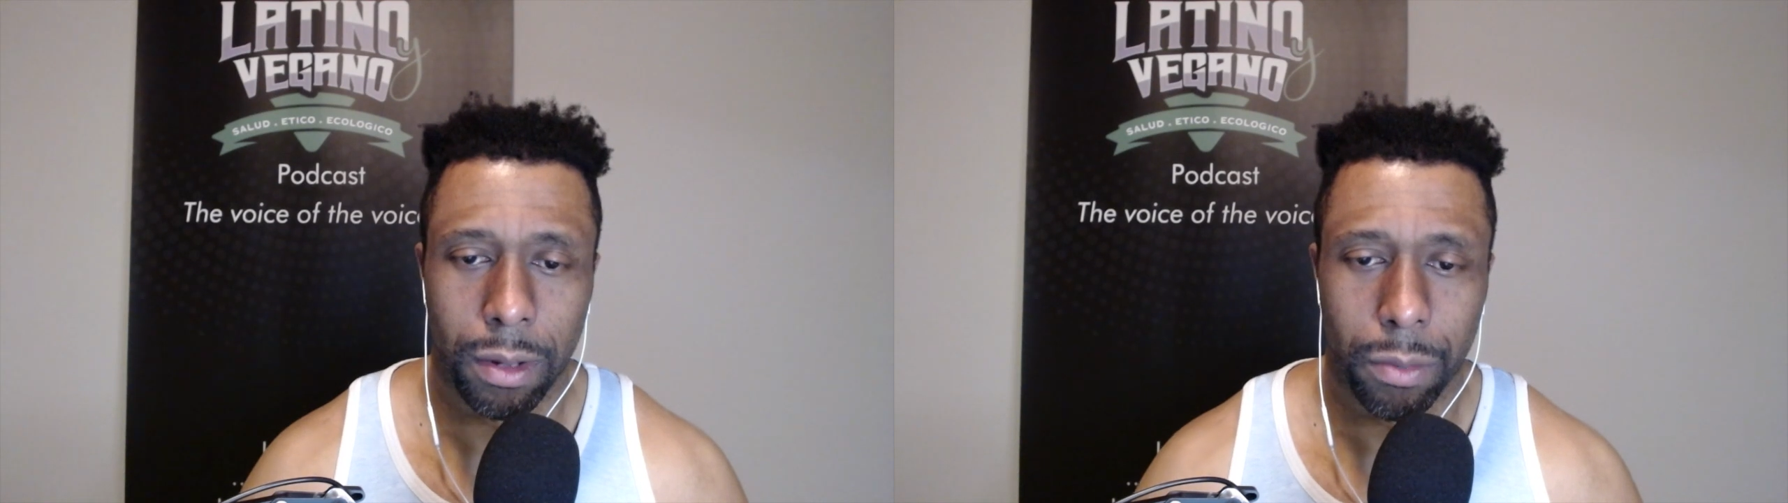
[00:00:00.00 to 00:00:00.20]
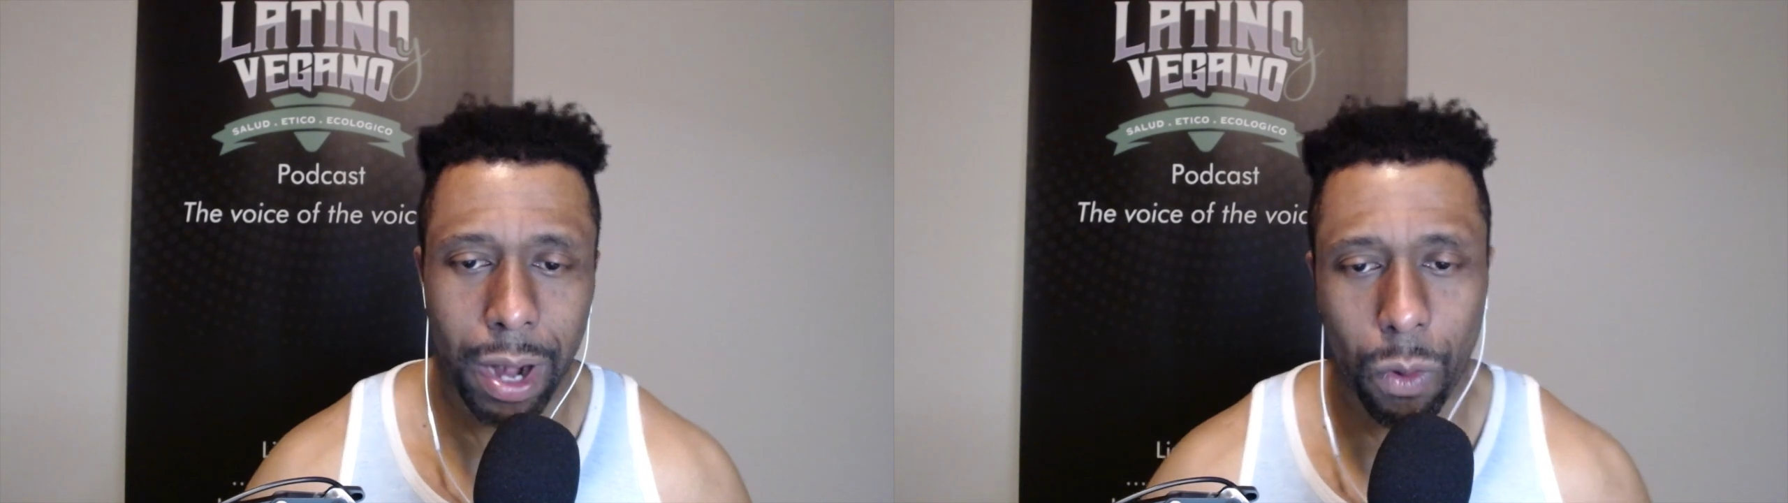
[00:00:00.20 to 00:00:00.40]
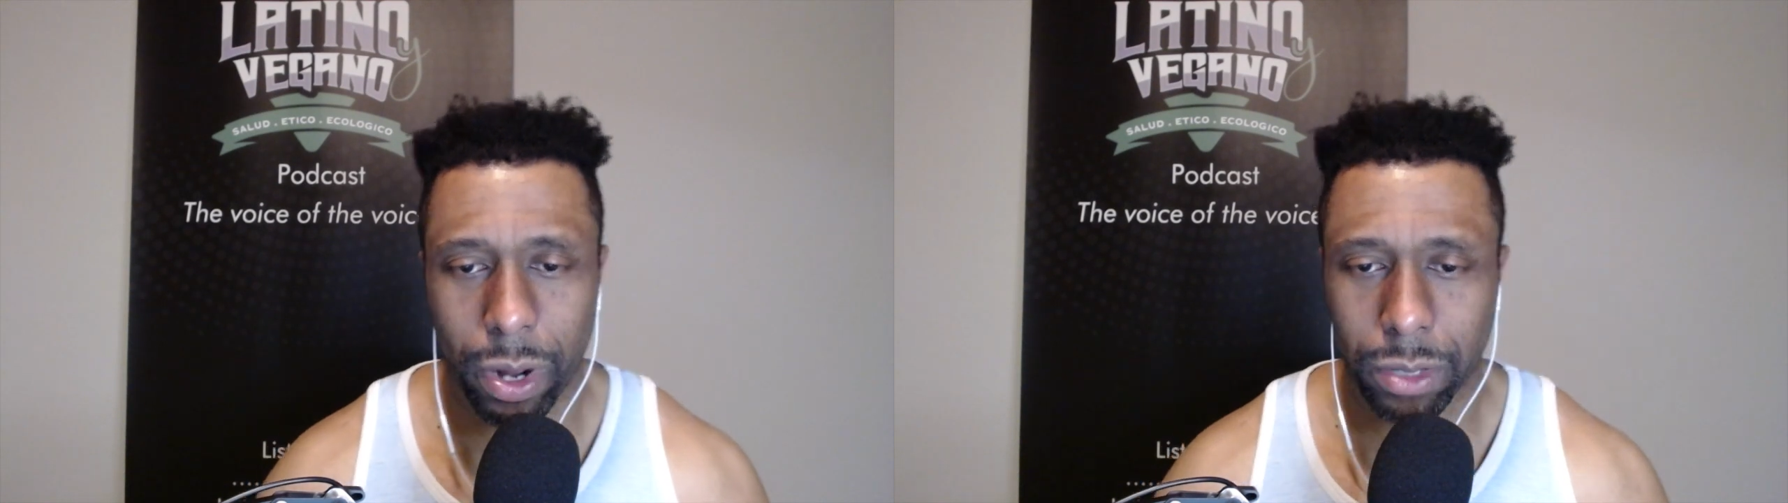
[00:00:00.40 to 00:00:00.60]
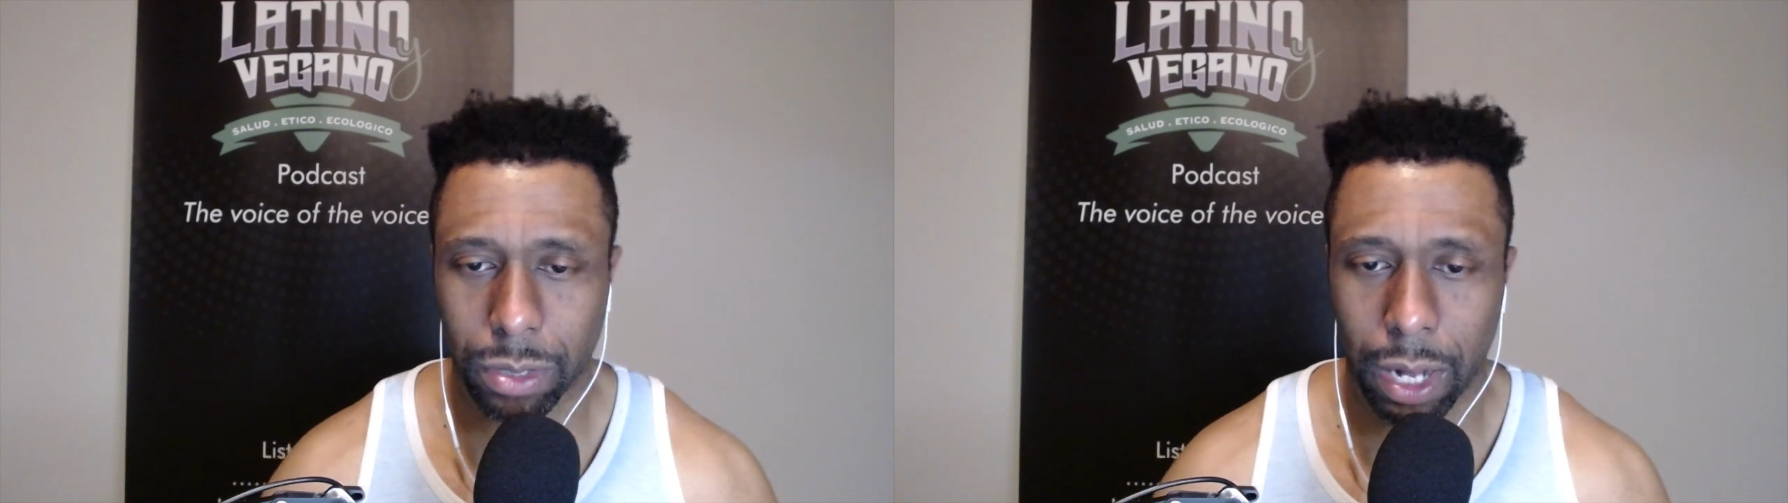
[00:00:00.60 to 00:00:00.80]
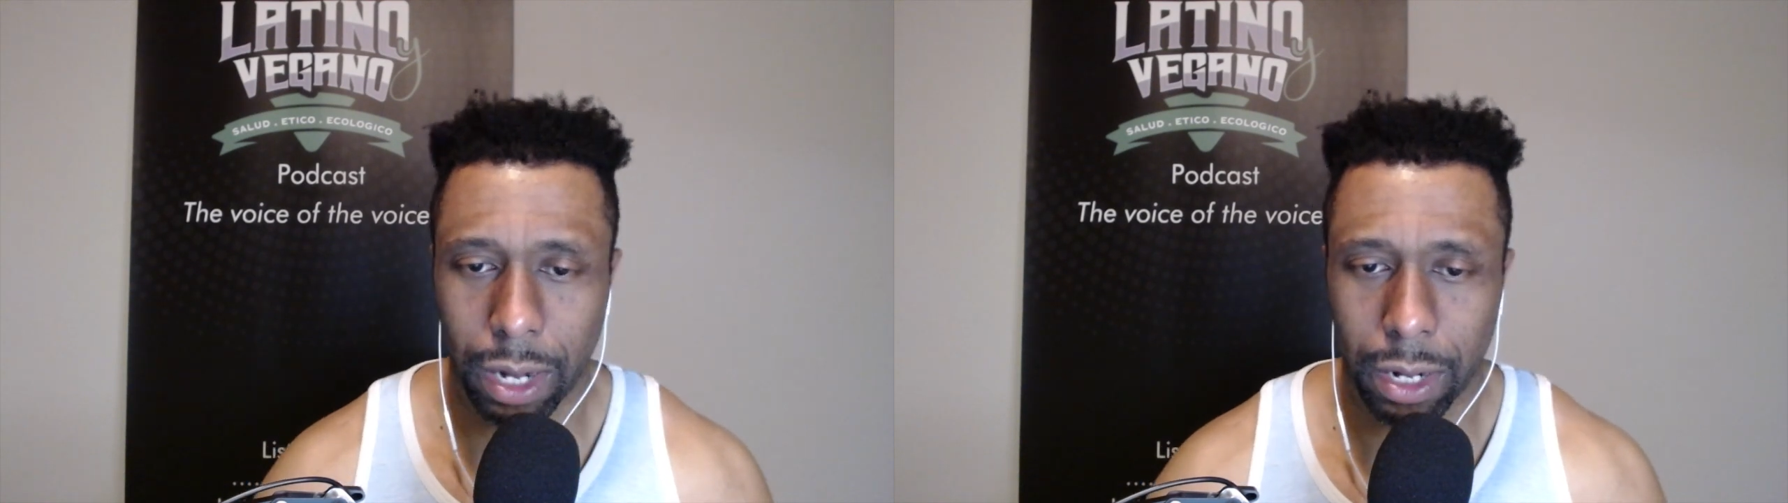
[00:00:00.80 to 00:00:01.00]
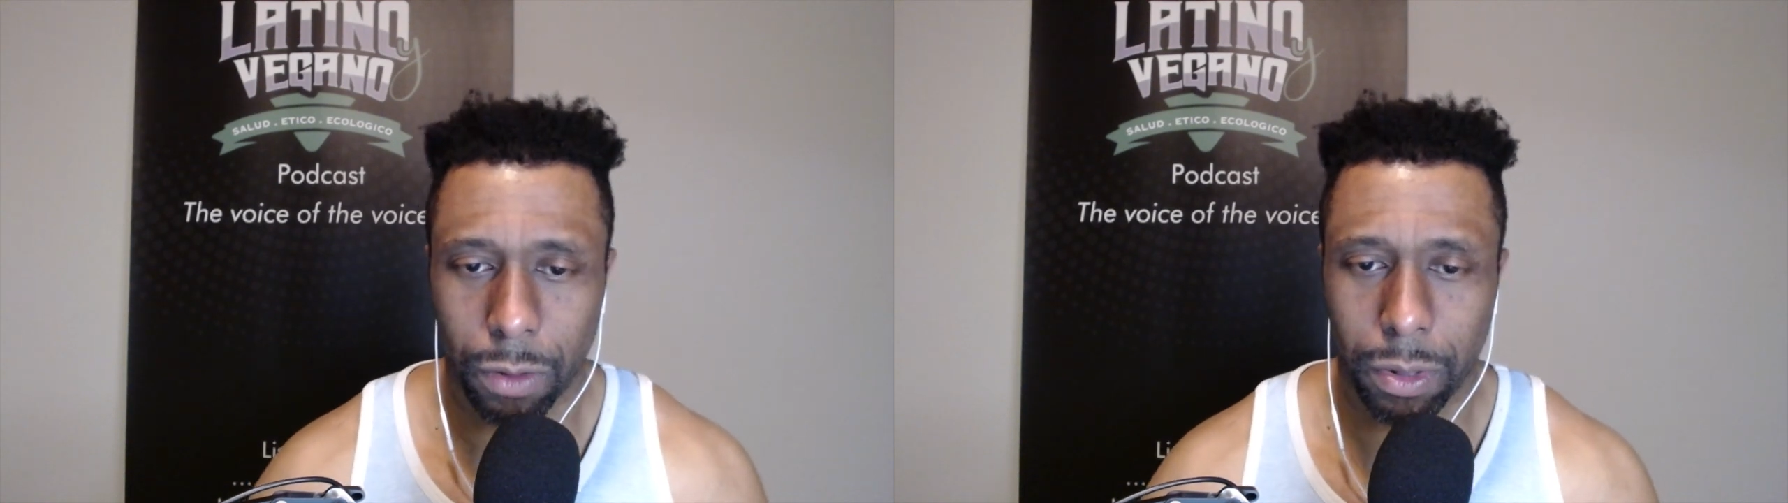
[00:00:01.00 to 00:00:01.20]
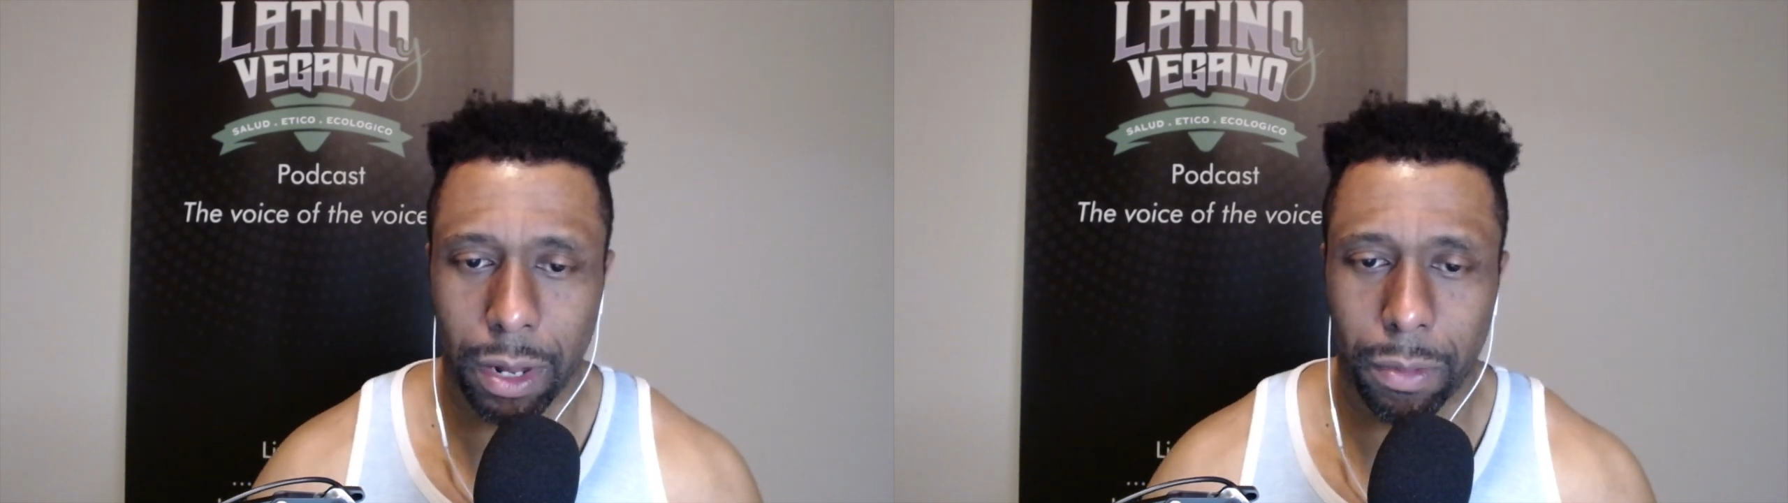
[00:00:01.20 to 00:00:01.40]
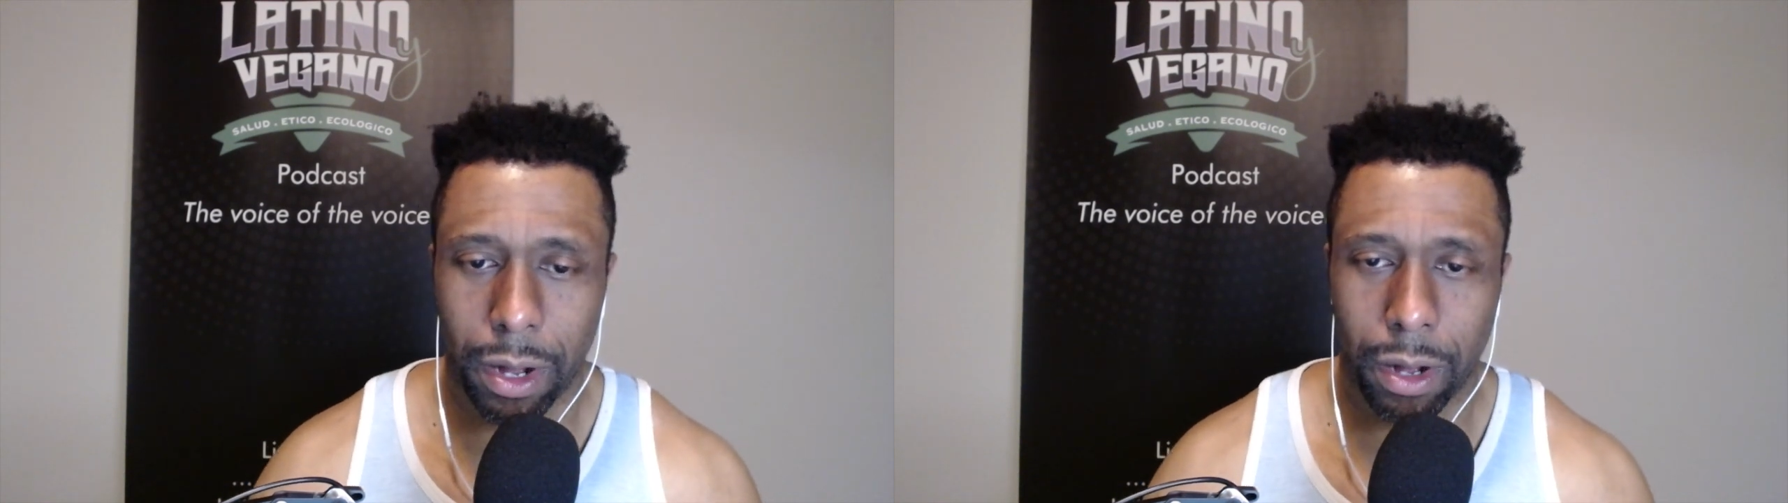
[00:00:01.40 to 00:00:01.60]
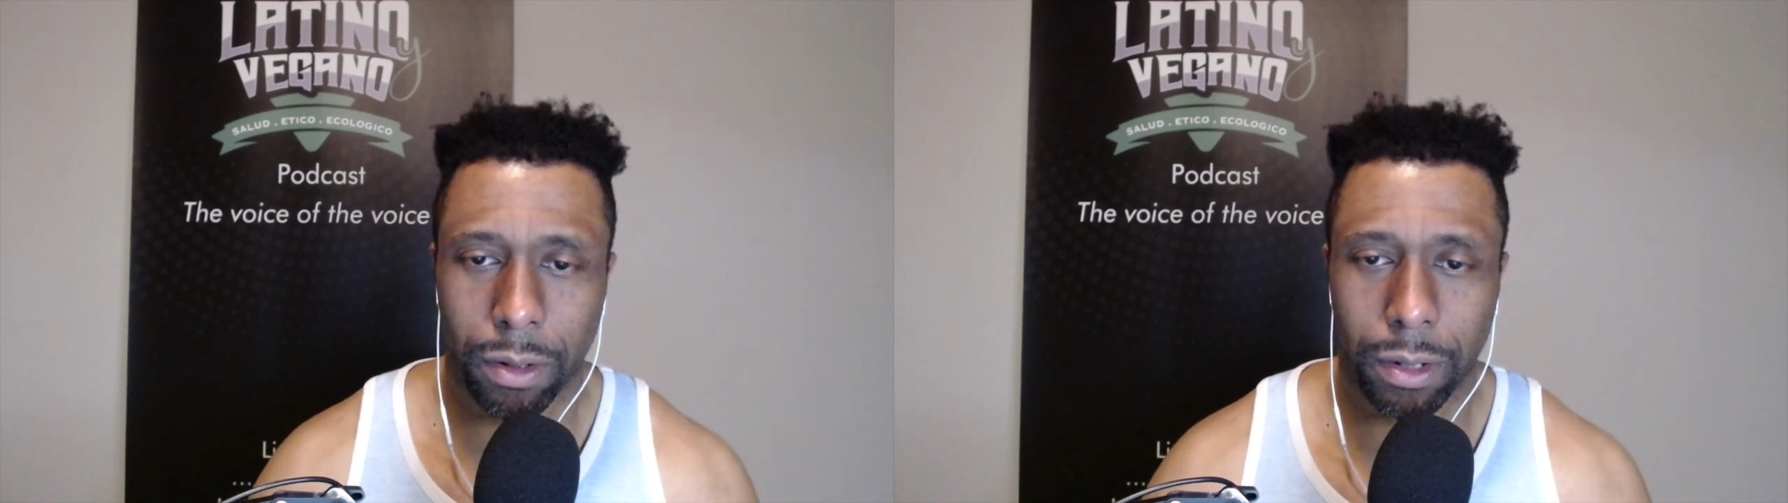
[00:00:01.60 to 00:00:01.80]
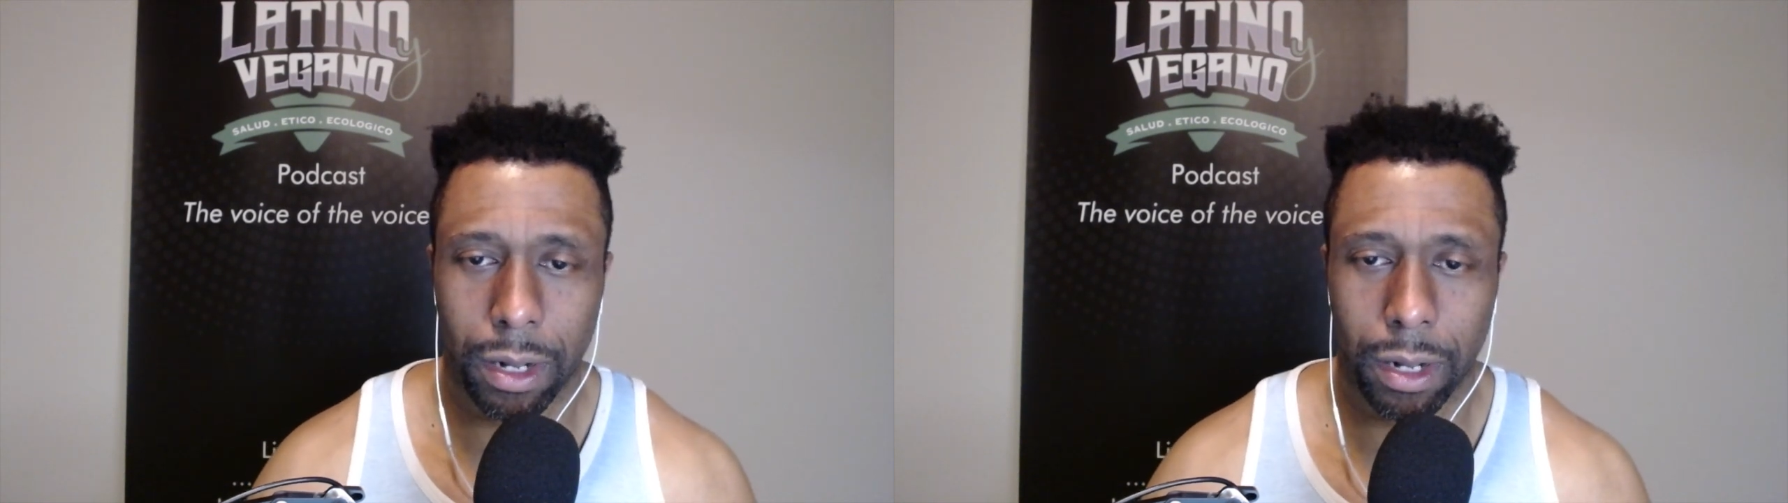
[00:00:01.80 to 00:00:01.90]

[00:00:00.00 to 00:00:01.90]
but I wanted to talk a little bit about